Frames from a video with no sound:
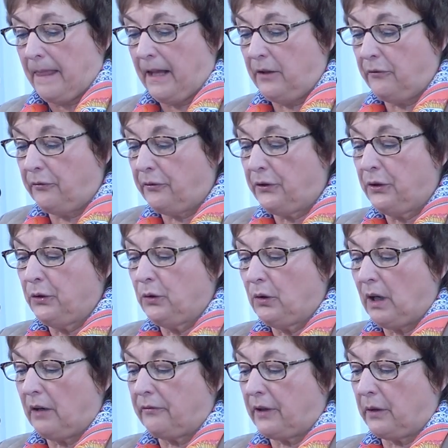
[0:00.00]
In
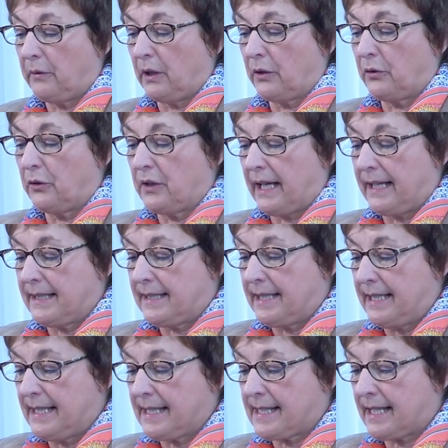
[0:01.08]
view of our good
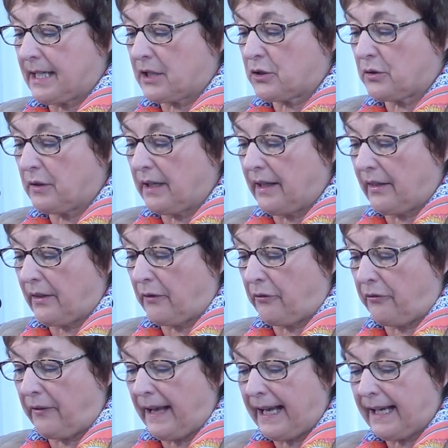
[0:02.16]
IT sector and the
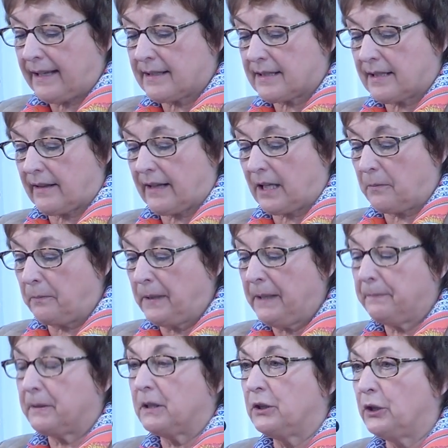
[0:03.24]
fact that
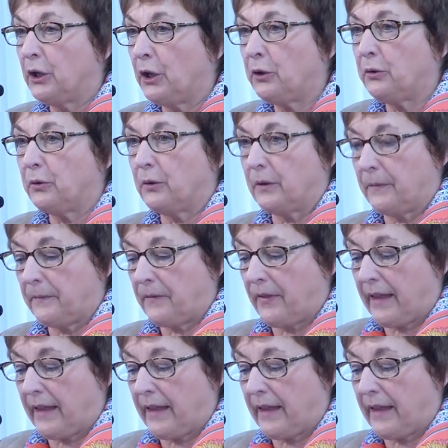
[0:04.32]
people know